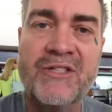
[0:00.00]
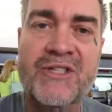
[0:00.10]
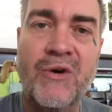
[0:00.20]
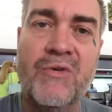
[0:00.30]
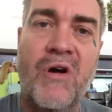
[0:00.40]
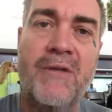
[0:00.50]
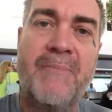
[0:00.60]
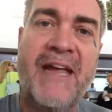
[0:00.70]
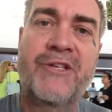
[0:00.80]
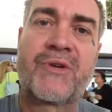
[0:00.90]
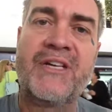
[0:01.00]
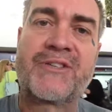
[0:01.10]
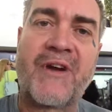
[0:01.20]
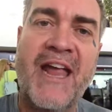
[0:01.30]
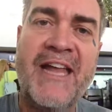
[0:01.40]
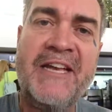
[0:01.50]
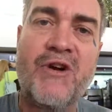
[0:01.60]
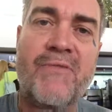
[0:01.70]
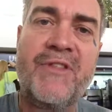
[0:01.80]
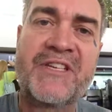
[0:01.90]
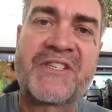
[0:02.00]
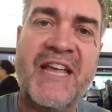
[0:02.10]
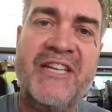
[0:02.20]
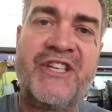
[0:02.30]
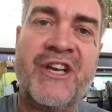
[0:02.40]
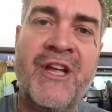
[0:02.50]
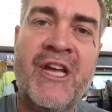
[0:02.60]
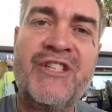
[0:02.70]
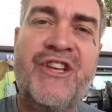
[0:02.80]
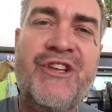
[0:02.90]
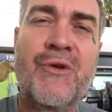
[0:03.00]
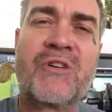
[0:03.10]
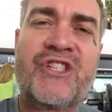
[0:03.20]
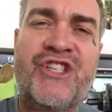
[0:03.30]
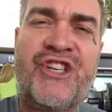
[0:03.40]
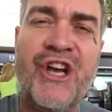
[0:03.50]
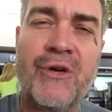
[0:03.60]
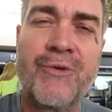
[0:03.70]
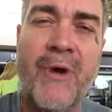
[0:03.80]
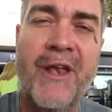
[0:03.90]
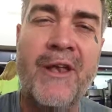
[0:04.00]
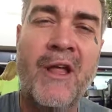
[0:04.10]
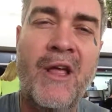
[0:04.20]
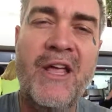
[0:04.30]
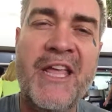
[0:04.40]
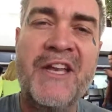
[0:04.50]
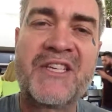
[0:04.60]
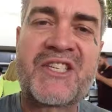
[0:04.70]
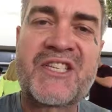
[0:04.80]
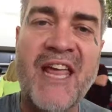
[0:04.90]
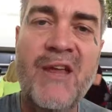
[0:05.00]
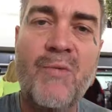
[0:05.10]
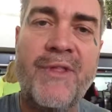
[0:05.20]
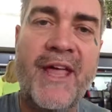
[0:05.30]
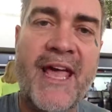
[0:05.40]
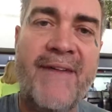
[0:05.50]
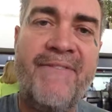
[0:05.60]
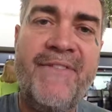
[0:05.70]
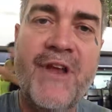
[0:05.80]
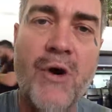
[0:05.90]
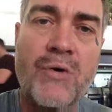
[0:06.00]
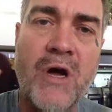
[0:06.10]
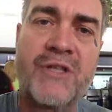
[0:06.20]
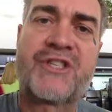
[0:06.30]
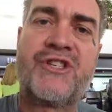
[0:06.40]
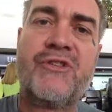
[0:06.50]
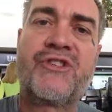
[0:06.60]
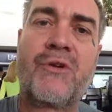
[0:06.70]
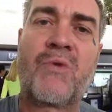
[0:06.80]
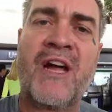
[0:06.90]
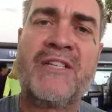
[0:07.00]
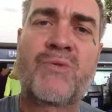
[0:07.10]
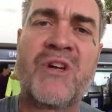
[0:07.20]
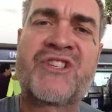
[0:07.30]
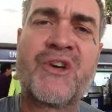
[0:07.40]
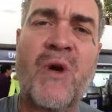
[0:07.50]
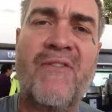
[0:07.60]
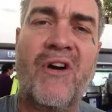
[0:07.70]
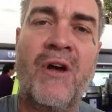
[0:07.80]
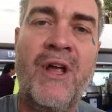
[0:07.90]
so-called patriots are handing over this nation to your children in a state where they have no constitutional rights whatsoever.